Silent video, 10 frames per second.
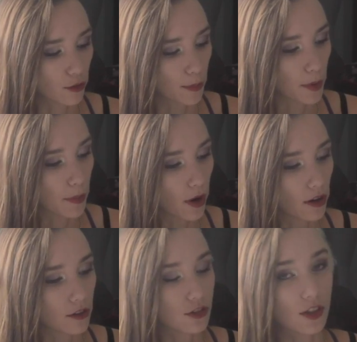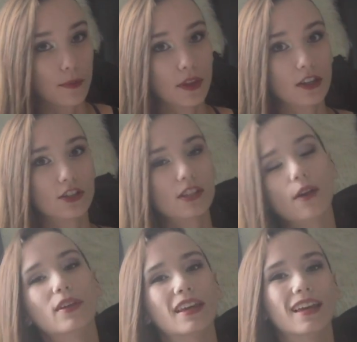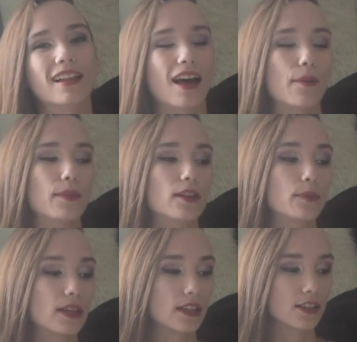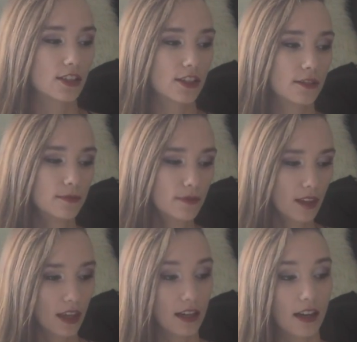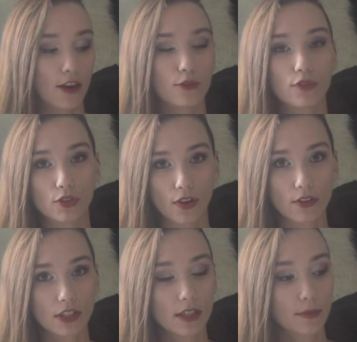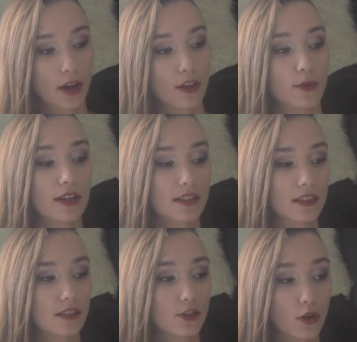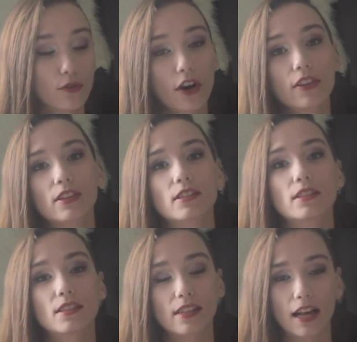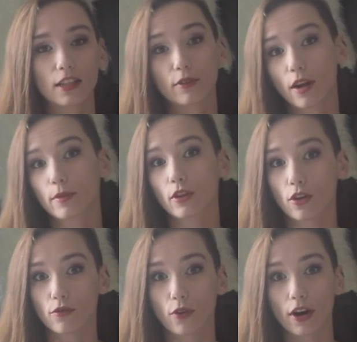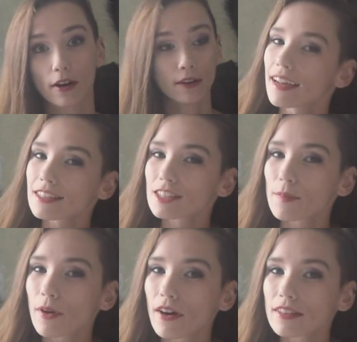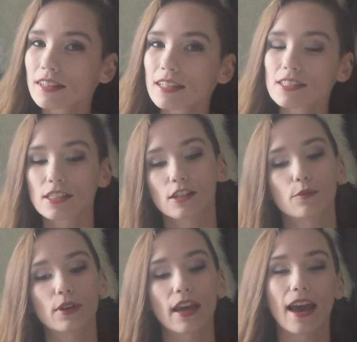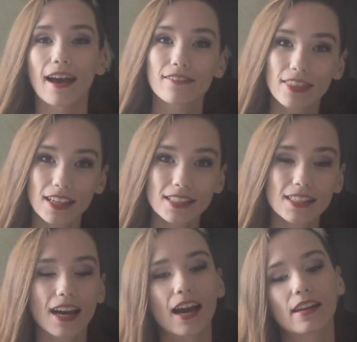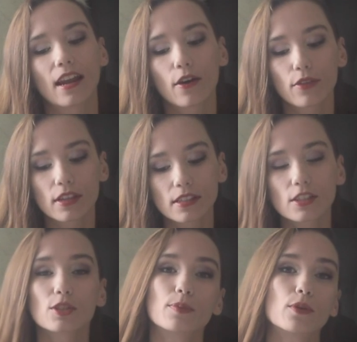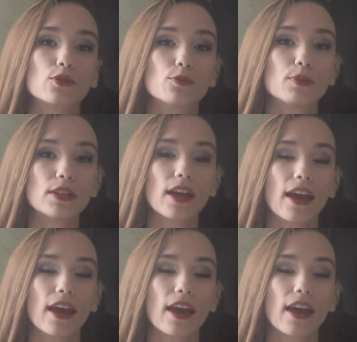grippy part or something, just so that way they can climb a little bit easier in and out of this fountain. But otherwise, so far, this is exactly what I've been looking for. Next up on the list here, we have this guy. Now, this is supposed to be